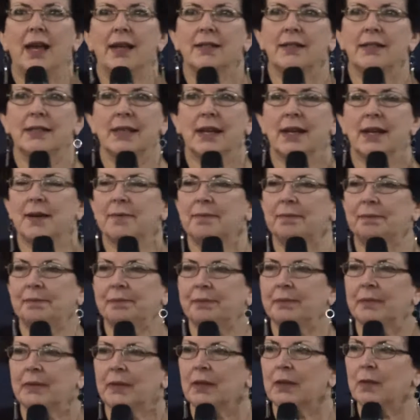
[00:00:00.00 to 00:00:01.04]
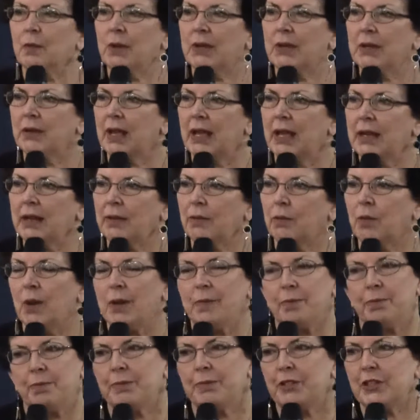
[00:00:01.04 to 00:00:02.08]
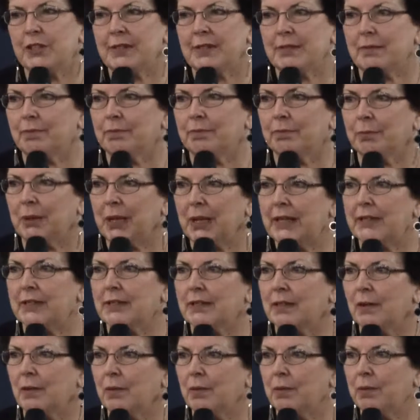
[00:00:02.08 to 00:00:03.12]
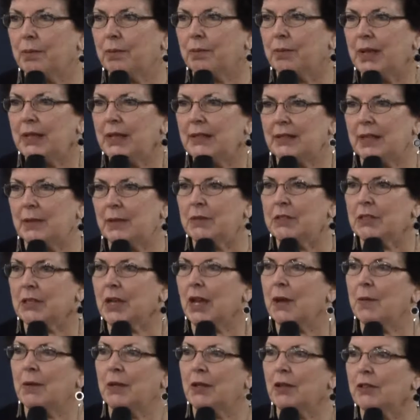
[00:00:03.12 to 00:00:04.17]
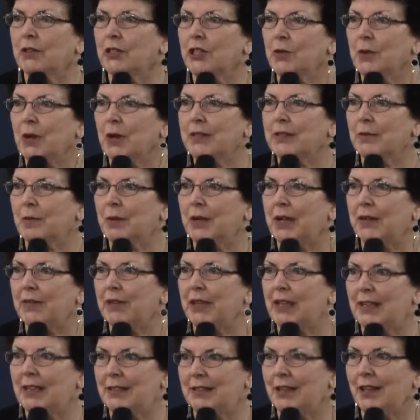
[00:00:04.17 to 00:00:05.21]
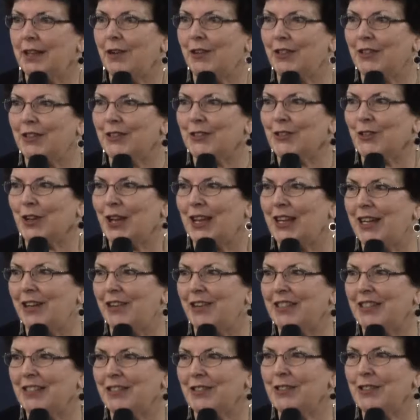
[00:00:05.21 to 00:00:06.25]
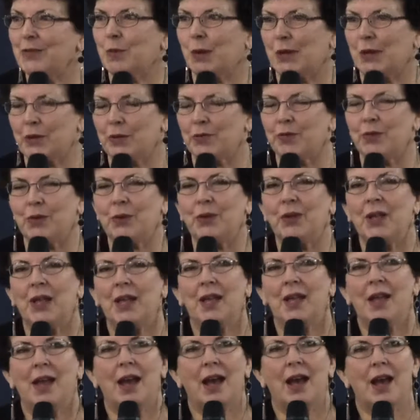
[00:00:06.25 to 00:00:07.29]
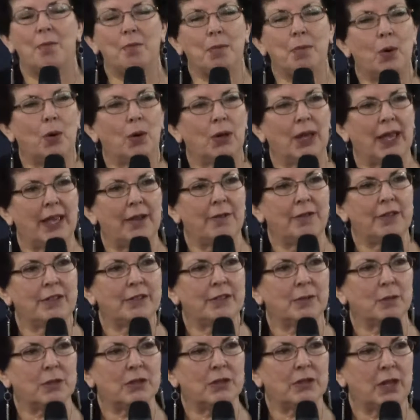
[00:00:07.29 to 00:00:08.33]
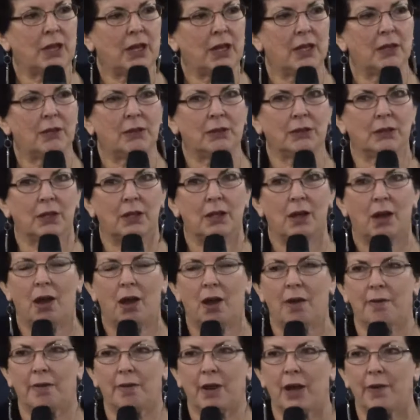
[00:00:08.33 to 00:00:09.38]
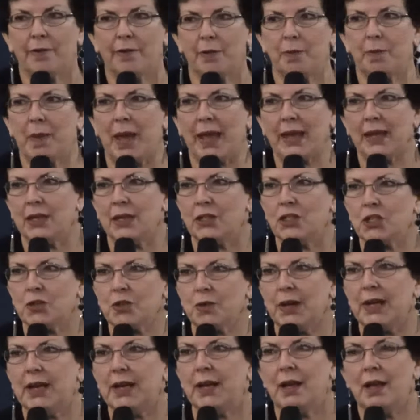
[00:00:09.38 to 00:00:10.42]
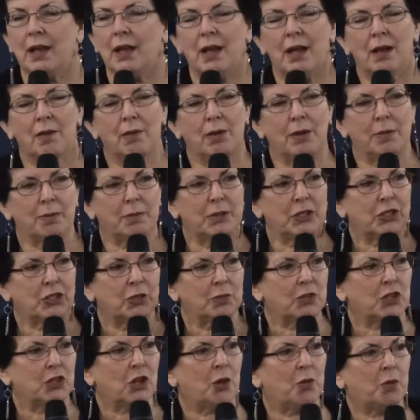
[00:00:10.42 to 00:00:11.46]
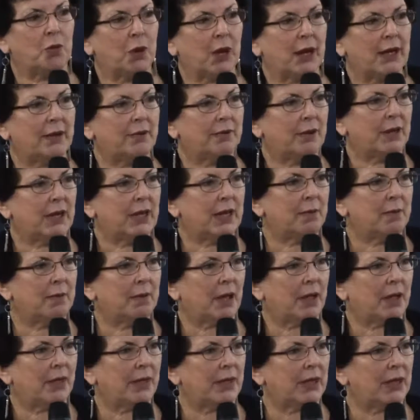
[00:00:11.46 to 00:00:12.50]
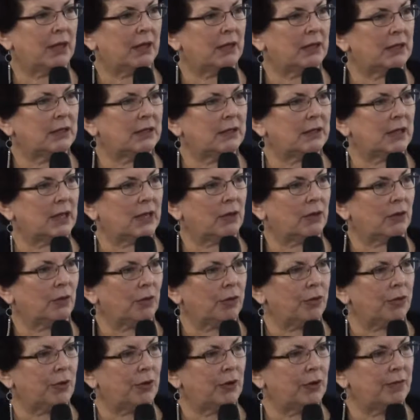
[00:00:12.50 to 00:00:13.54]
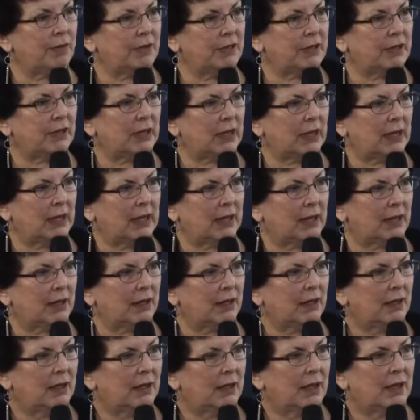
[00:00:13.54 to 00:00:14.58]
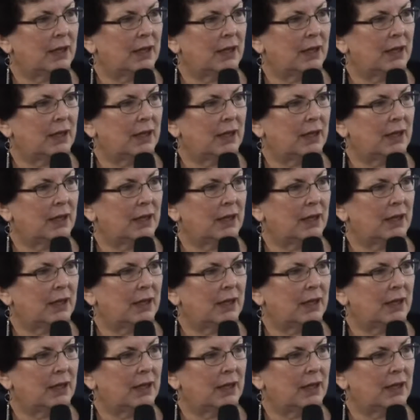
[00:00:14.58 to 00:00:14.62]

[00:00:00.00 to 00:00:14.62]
and um, when and we're just blessed that he seems to come along to us whenever he's here in Australia, and it's just wonderful. Um, Paul Evans was healed of, of a back injury when Bishop Joel prayed for him, I think, in his second or third visit here.